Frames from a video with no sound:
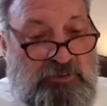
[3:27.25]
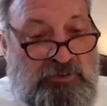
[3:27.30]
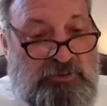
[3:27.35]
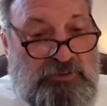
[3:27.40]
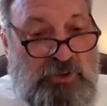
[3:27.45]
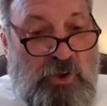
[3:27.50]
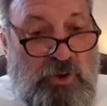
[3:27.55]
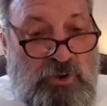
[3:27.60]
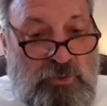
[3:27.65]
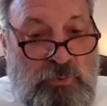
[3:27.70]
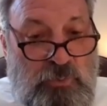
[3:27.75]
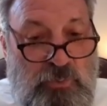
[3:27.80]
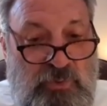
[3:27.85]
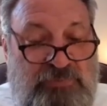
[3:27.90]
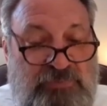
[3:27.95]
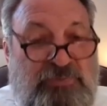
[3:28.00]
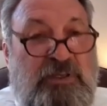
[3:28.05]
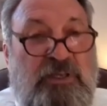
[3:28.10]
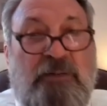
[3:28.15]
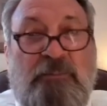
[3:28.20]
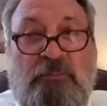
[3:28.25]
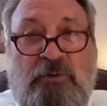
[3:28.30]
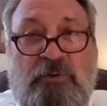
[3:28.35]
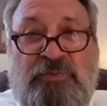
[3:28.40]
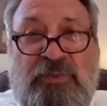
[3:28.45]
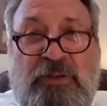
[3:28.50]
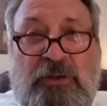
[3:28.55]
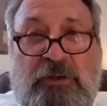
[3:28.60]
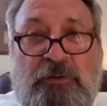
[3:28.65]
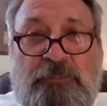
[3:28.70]
along with
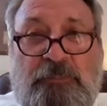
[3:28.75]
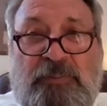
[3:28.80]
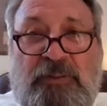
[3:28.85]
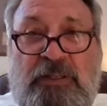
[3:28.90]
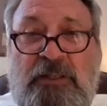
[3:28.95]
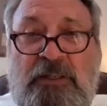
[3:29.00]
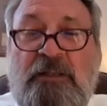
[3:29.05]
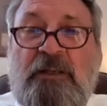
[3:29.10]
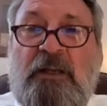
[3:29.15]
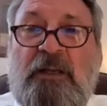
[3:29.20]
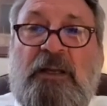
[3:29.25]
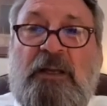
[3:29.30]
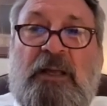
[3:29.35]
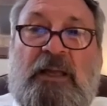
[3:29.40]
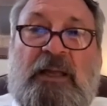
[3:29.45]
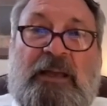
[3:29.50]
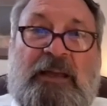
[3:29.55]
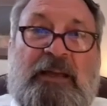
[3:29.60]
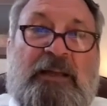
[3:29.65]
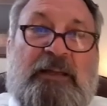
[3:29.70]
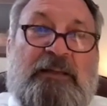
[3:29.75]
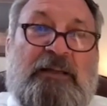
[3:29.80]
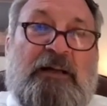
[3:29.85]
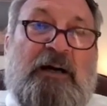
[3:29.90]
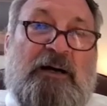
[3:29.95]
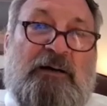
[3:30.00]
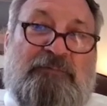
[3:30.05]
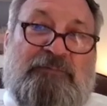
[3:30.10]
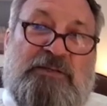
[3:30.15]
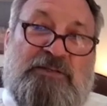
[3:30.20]
chemotherapy. And
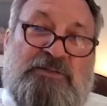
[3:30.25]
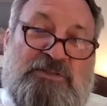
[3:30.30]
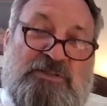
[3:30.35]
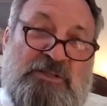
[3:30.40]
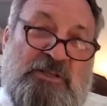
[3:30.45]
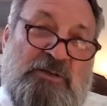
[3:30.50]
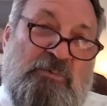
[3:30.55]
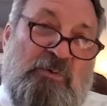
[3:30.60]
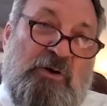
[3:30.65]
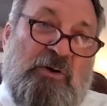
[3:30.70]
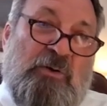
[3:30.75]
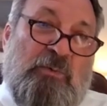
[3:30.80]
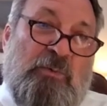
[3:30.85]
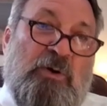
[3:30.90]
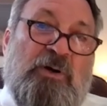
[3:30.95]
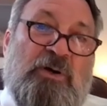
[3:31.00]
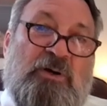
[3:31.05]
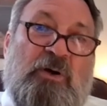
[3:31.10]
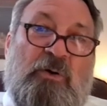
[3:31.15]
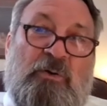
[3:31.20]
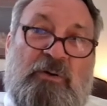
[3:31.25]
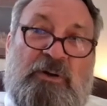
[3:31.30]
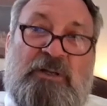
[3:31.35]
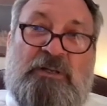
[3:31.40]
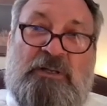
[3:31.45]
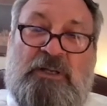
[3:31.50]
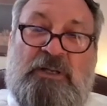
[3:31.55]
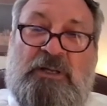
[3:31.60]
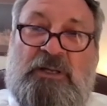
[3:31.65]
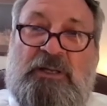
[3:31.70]
obviously where we're
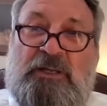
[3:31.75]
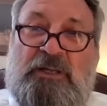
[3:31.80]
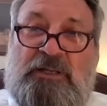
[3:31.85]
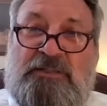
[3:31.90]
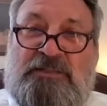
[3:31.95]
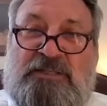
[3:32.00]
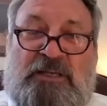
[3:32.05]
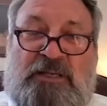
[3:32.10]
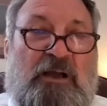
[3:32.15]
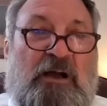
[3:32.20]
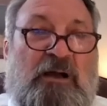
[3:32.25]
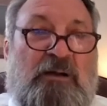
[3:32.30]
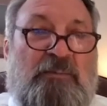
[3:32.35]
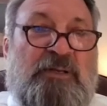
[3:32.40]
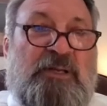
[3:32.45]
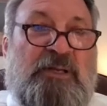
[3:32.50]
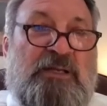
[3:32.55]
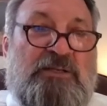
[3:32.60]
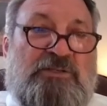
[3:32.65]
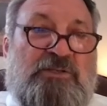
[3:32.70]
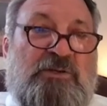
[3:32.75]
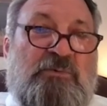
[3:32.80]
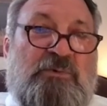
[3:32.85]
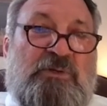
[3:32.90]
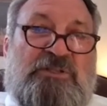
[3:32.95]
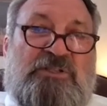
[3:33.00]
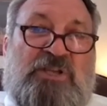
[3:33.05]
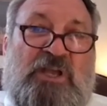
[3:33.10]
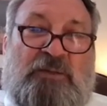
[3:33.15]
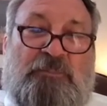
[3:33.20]
going is in combination
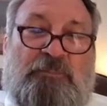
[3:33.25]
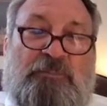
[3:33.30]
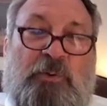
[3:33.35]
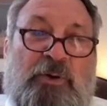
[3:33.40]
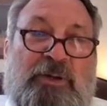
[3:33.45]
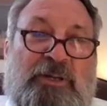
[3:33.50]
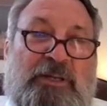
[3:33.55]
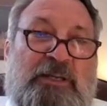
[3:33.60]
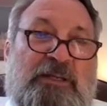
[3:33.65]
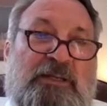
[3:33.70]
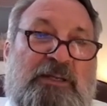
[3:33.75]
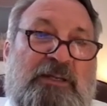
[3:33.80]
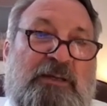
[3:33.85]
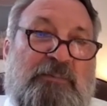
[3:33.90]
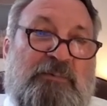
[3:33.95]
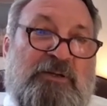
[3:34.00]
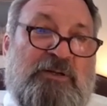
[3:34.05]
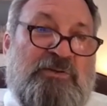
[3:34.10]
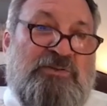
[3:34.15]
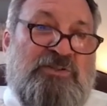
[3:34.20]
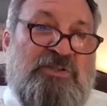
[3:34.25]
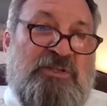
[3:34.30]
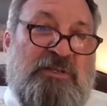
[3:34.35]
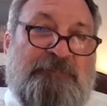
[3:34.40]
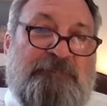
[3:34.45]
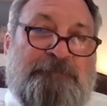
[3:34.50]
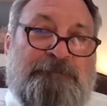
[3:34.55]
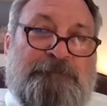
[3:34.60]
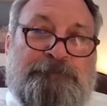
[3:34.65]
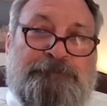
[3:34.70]
with checkpoint inhibitors.
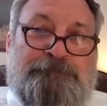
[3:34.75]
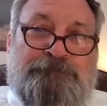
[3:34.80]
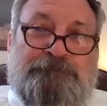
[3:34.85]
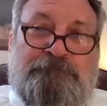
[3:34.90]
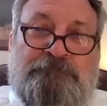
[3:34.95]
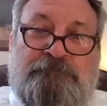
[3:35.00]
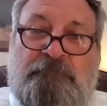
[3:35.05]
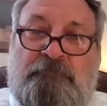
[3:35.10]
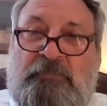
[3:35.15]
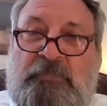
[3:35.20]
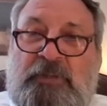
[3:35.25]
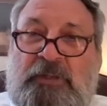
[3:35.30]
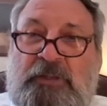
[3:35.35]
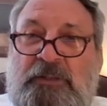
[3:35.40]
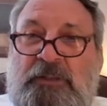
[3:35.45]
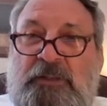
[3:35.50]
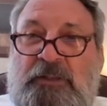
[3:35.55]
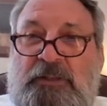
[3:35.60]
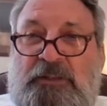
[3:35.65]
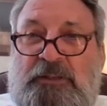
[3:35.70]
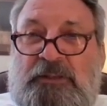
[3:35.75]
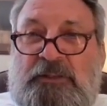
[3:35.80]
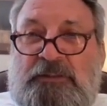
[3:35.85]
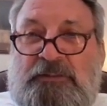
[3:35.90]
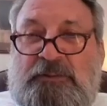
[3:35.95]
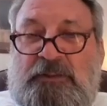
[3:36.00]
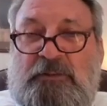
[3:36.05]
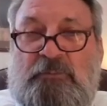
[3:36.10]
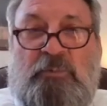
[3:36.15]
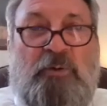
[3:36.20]
And
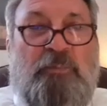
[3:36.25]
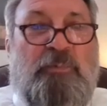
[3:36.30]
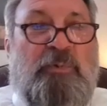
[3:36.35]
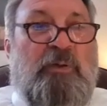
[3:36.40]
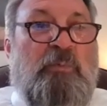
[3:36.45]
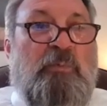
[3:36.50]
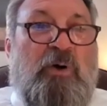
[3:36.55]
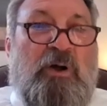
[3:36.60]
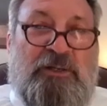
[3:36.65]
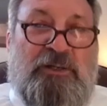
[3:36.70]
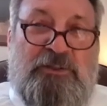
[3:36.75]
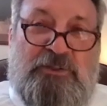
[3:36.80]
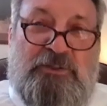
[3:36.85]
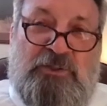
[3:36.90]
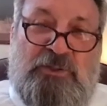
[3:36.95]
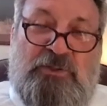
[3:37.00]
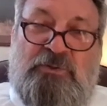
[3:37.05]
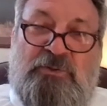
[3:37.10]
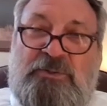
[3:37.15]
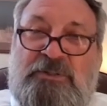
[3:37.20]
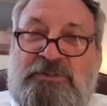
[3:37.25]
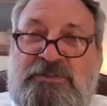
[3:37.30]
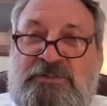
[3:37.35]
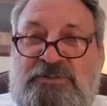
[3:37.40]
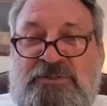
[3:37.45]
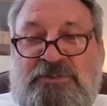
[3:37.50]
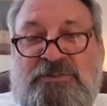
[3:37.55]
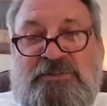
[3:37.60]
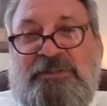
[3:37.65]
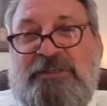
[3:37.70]
what we want to do
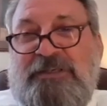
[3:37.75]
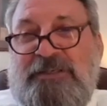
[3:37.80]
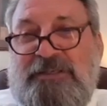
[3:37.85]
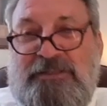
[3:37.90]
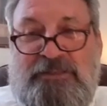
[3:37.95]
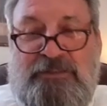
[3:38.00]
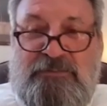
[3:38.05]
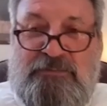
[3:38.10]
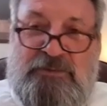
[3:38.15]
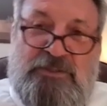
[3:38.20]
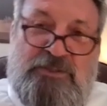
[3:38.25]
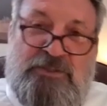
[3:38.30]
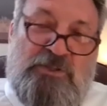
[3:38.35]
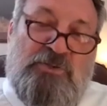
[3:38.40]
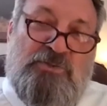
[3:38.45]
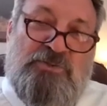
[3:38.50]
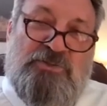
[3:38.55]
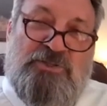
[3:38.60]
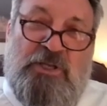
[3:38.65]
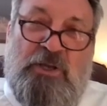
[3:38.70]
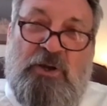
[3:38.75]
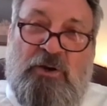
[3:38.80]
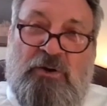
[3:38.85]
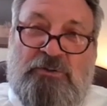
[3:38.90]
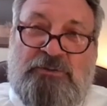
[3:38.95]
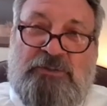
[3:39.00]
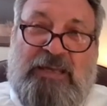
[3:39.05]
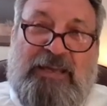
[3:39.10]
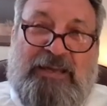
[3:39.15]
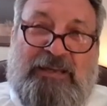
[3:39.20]
is, to use the
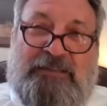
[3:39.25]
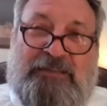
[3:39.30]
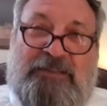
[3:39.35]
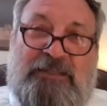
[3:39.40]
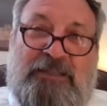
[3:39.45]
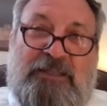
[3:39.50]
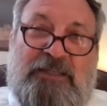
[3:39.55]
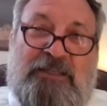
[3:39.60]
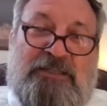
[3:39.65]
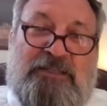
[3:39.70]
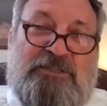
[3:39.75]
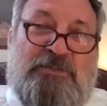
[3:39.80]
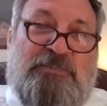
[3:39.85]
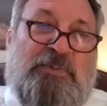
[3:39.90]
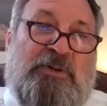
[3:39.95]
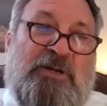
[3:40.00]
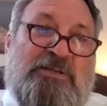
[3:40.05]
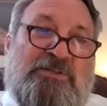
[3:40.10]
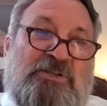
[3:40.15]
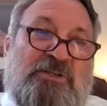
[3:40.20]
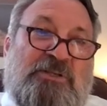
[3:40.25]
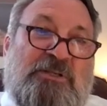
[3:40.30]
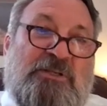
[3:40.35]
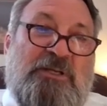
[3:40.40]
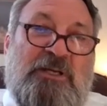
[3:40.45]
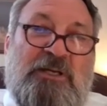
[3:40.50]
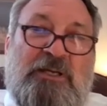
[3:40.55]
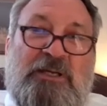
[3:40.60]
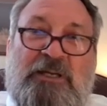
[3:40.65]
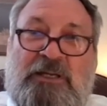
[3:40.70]
old hackneyed expression,
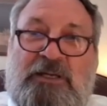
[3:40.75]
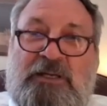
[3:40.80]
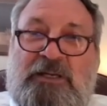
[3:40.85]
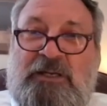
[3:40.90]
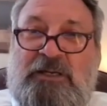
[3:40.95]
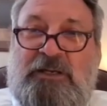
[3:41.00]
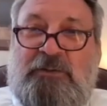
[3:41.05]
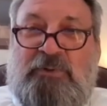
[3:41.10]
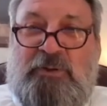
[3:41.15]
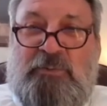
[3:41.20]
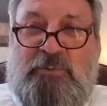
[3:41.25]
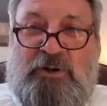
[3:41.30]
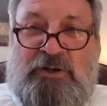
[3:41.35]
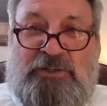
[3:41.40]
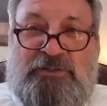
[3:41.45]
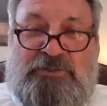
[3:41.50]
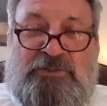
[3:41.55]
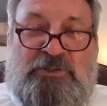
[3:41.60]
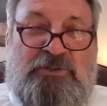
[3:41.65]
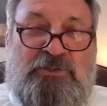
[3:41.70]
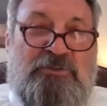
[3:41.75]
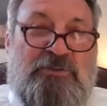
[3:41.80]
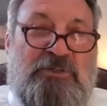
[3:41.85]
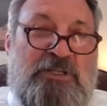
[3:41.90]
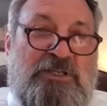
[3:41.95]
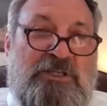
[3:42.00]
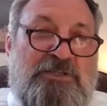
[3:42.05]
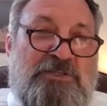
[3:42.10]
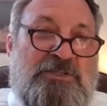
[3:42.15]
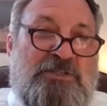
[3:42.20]
we want to turn
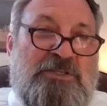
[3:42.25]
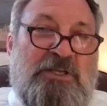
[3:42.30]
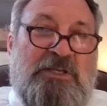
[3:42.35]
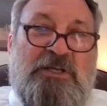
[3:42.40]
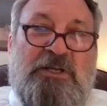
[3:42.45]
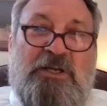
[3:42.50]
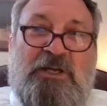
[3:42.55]
these